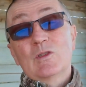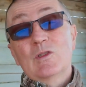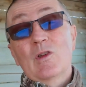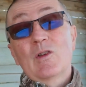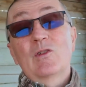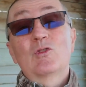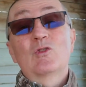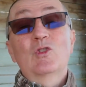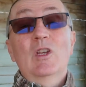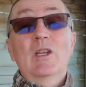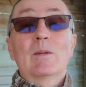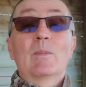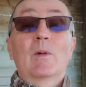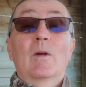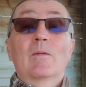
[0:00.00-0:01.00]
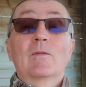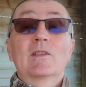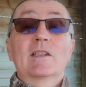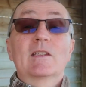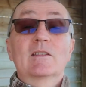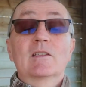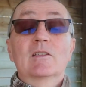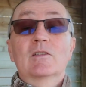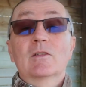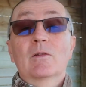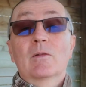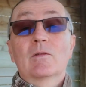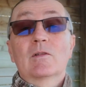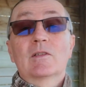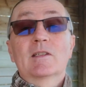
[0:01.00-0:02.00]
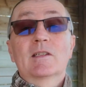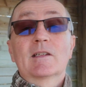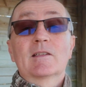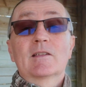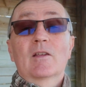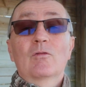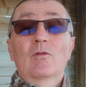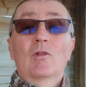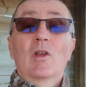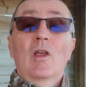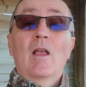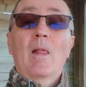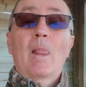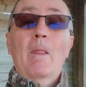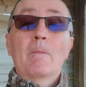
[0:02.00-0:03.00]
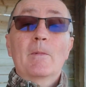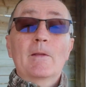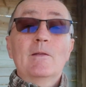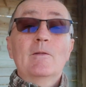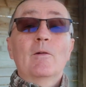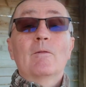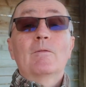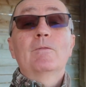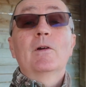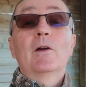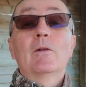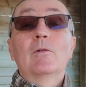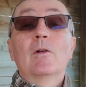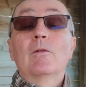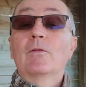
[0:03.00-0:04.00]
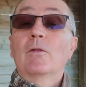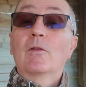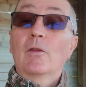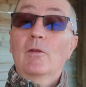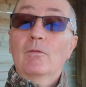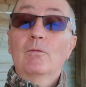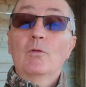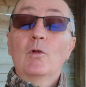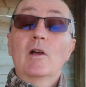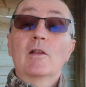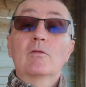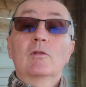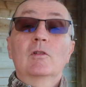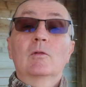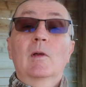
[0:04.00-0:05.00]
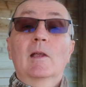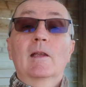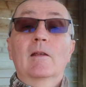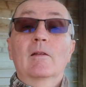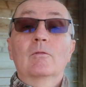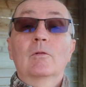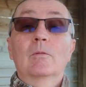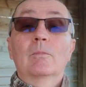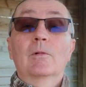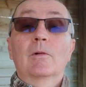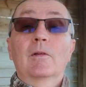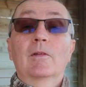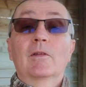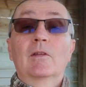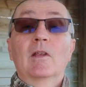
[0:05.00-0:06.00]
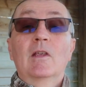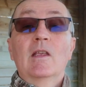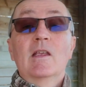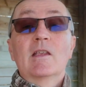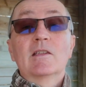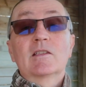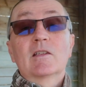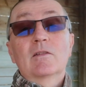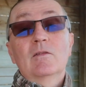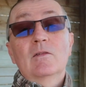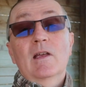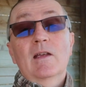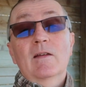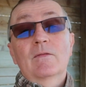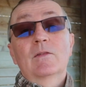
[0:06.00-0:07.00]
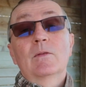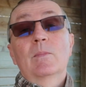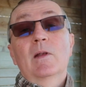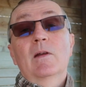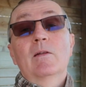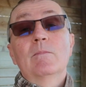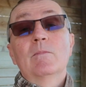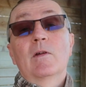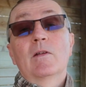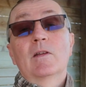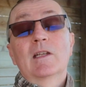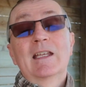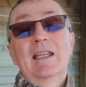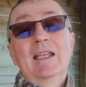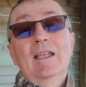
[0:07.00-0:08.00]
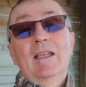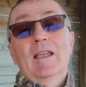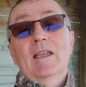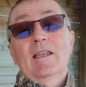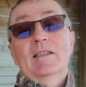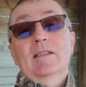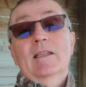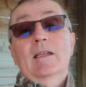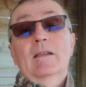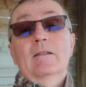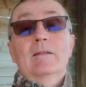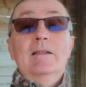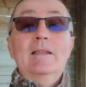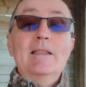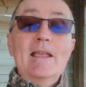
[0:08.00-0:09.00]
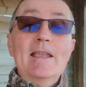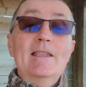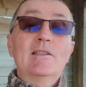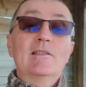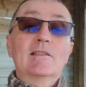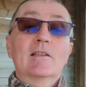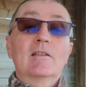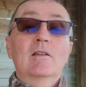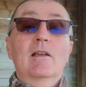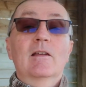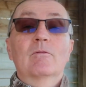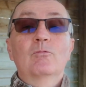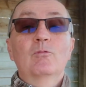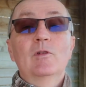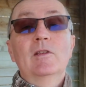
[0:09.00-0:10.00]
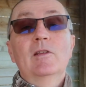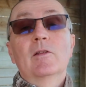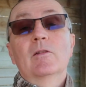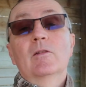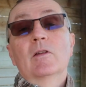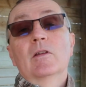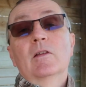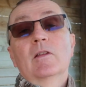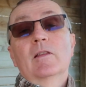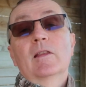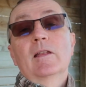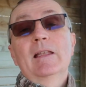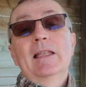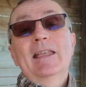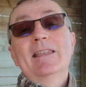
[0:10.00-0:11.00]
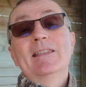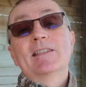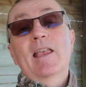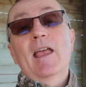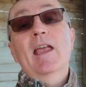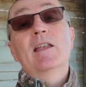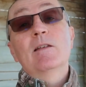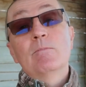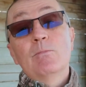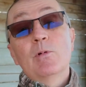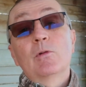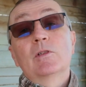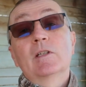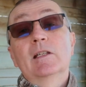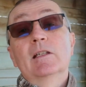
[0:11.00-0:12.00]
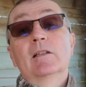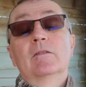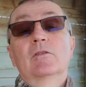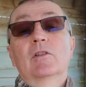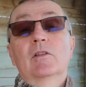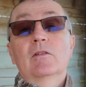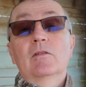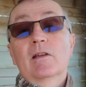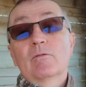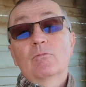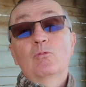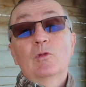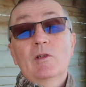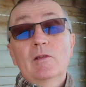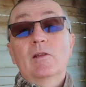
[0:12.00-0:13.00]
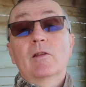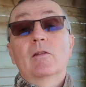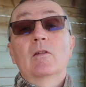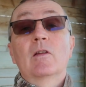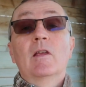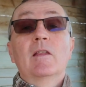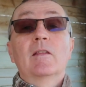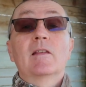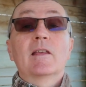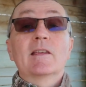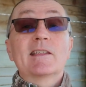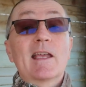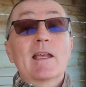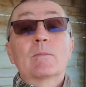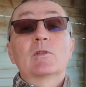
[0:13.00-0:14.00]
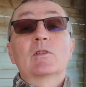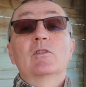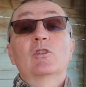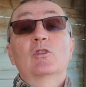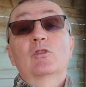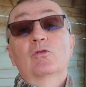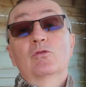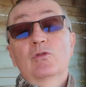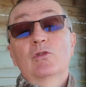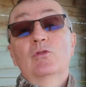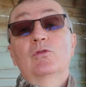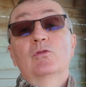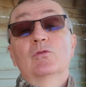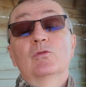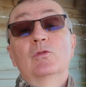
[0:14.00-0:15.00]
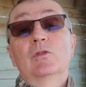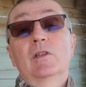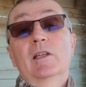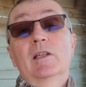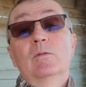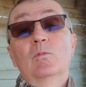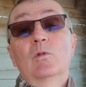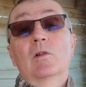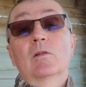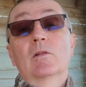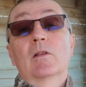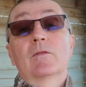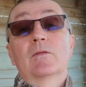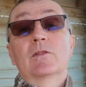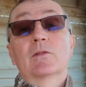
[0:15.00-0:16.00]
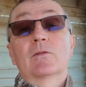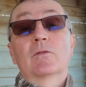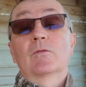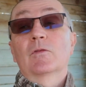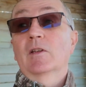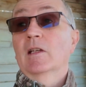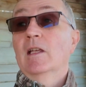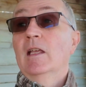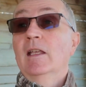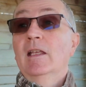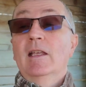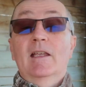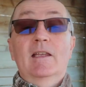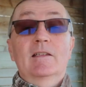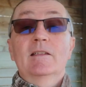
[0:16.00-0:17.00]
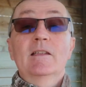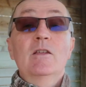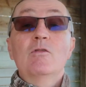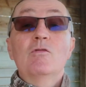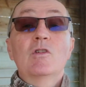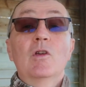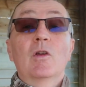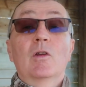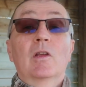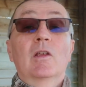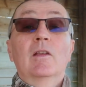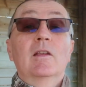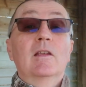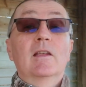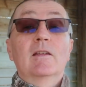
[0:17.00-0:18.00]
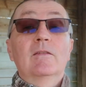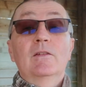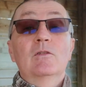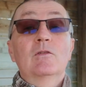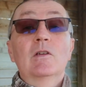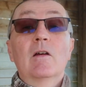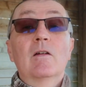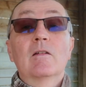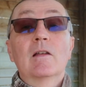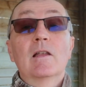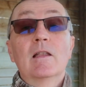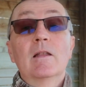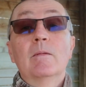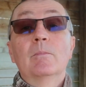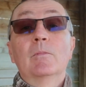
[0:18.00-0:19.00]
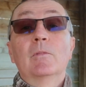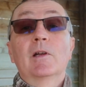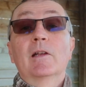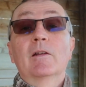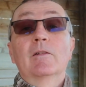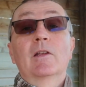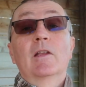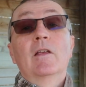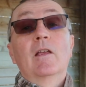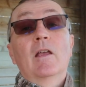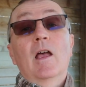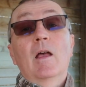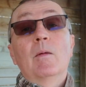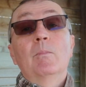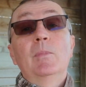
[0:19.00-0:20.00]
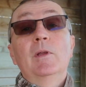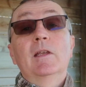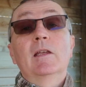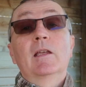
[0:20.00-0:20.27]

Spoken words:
as cheap obviously as the 200-600, but not far off the 400 to 800 price. So you have to bear in mind it's the lens that you have with you, the lens and body that you have with you, that is absolutely crucial in wildlife photography. It's no good if you can't lump round a big